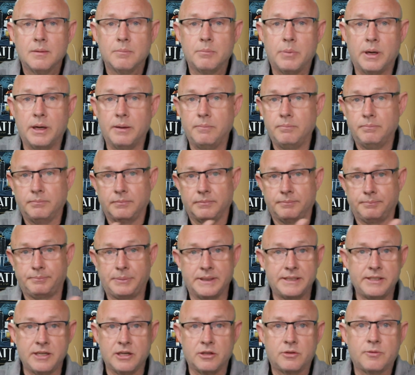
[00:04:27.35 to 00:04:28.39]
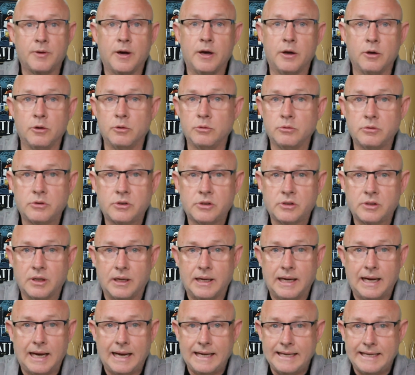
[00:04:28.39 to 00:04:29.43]
But business phones,
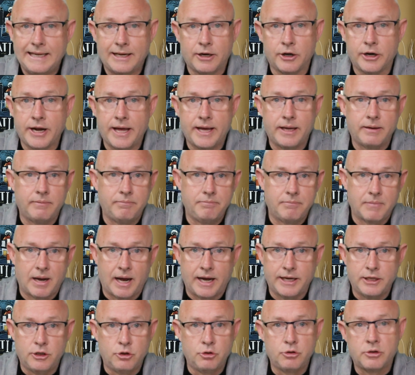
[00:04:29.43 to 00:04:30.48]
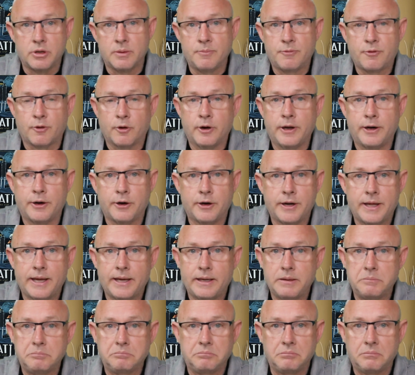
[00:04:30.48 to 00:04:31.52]
internet, I use them for
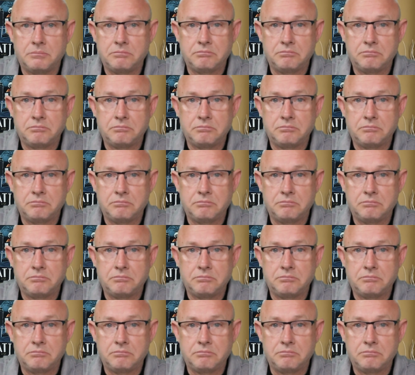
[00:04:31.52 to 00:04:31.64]
internet.